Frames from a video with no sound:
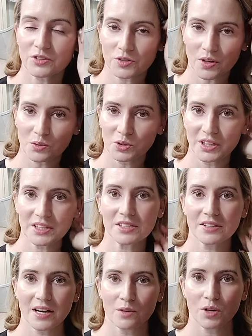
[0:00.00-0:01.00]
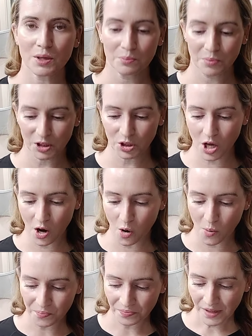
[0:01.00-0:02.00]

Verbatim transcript: so I will link to that one below.